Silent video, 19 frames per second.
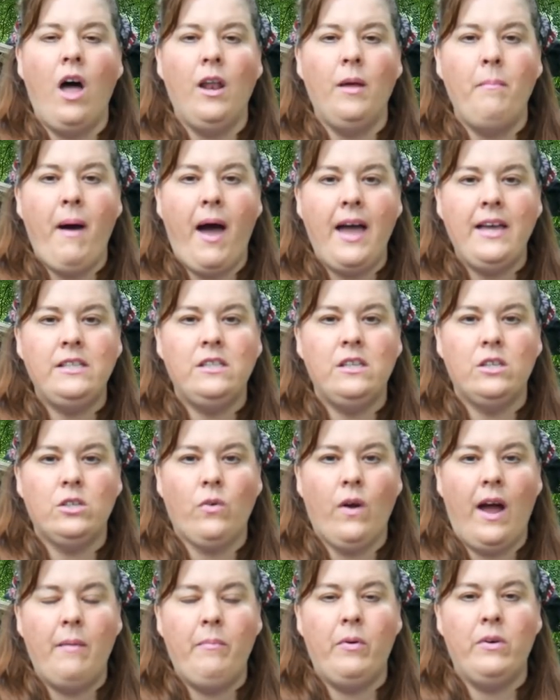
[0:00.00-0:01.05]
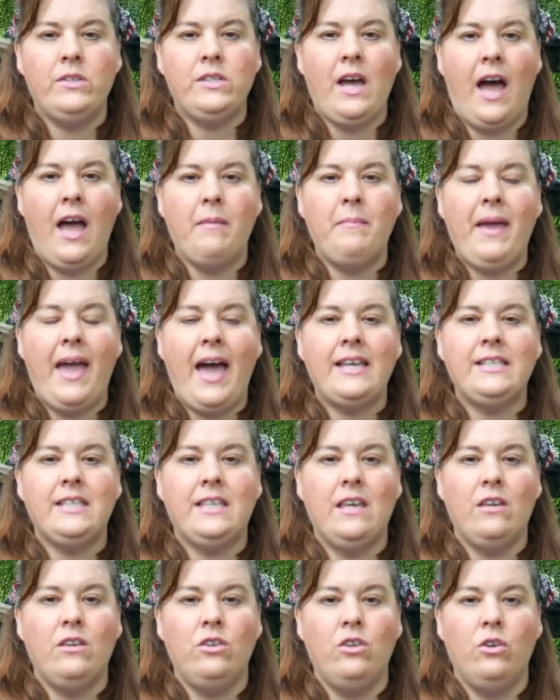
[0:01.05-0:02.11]
all of my subscribers, I'm
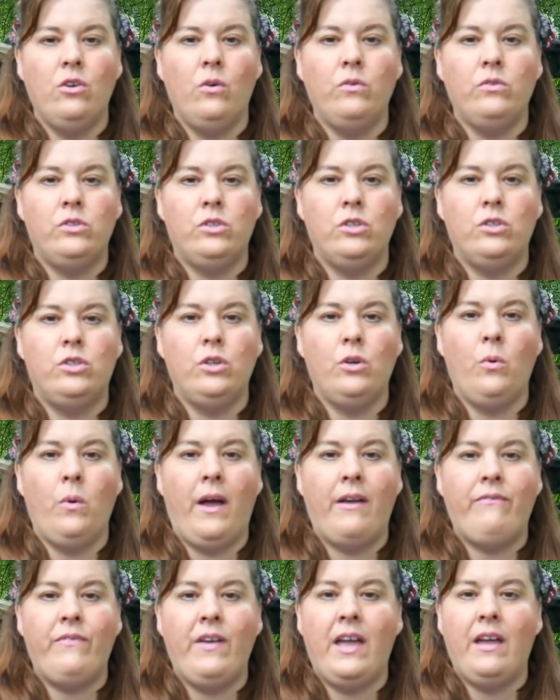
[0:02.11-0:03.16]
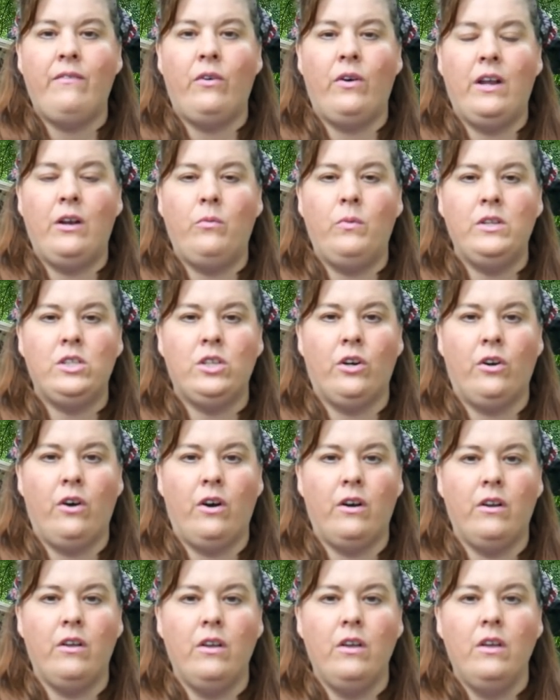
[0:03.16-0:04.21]
asking you to do a favor in
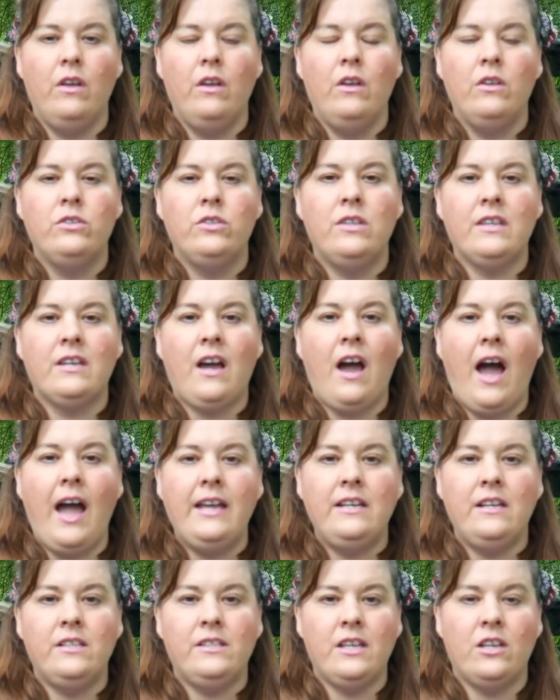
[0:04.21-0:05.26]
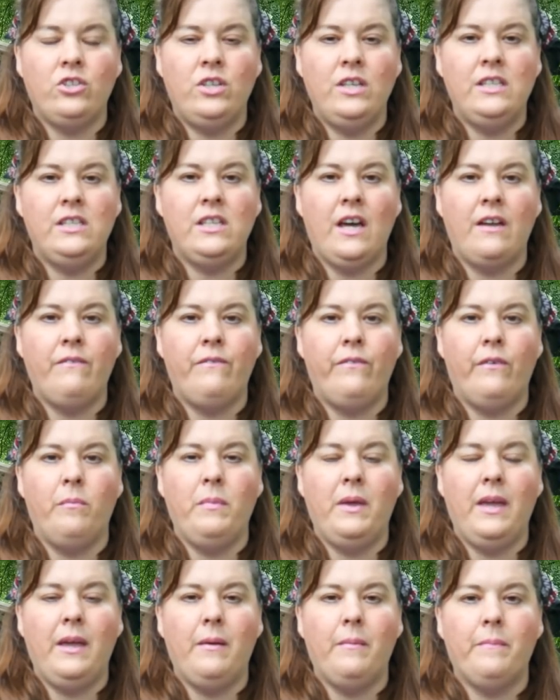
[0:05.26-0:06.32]
return to the kindness that she's done for
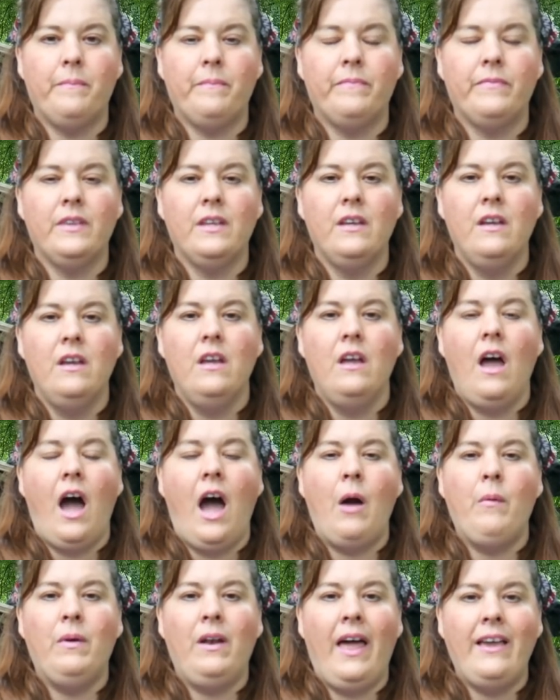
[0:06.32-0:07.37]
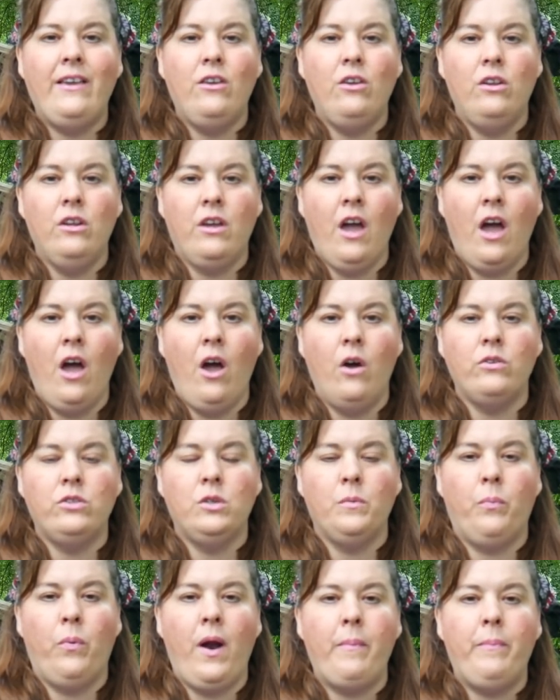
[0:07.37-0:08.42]
me. I would like you to go
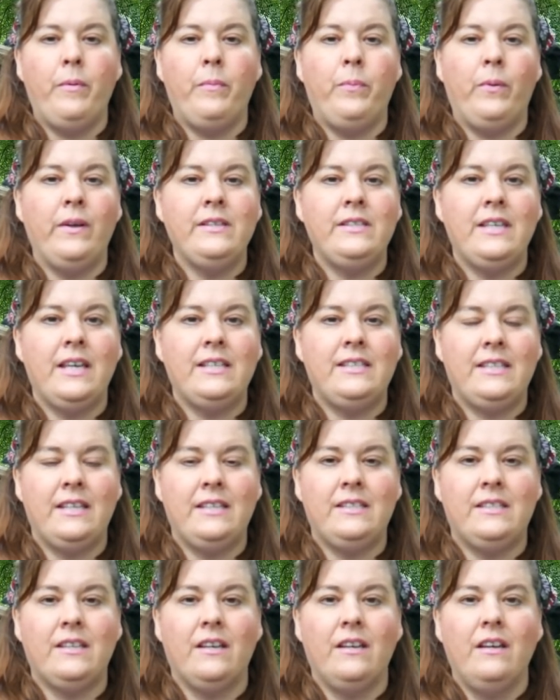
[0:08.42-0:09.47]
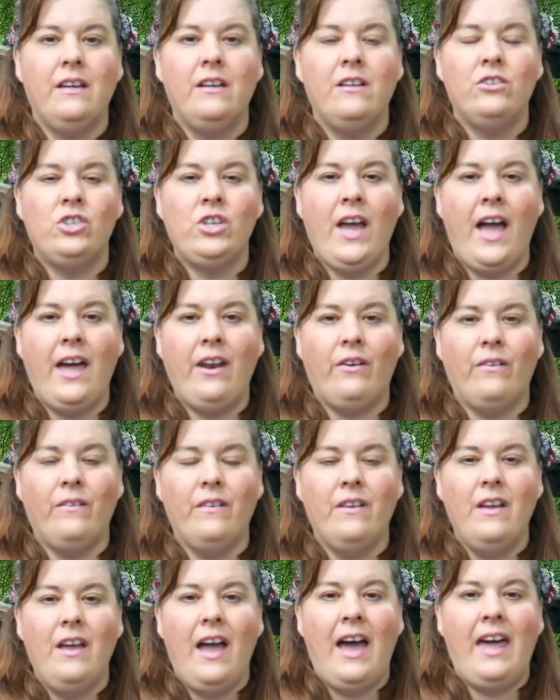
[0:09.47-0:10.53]
to Prepper Princess's channel
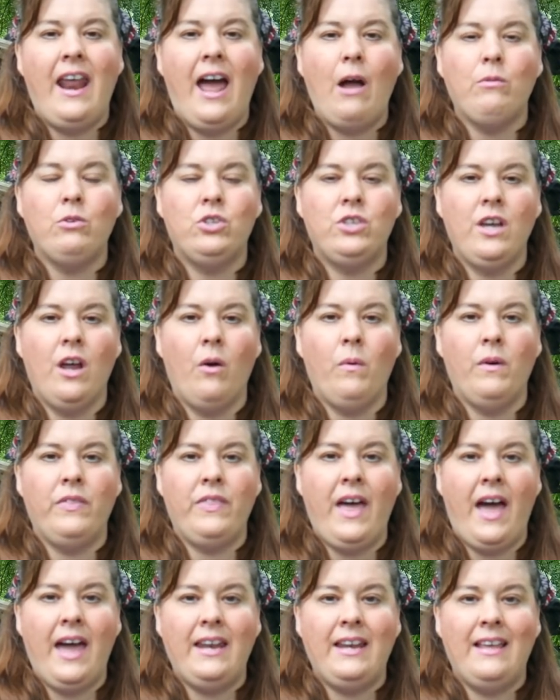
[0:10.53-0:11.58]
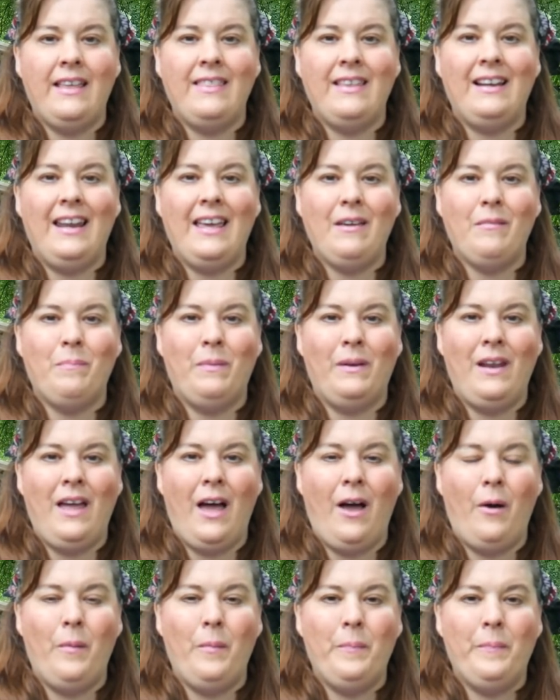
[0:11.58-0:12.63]
and I will share with that in the link
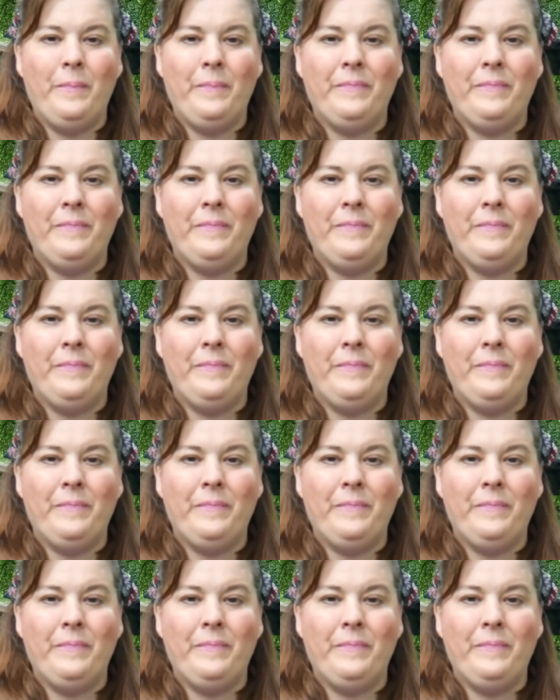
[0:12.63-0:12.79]
below.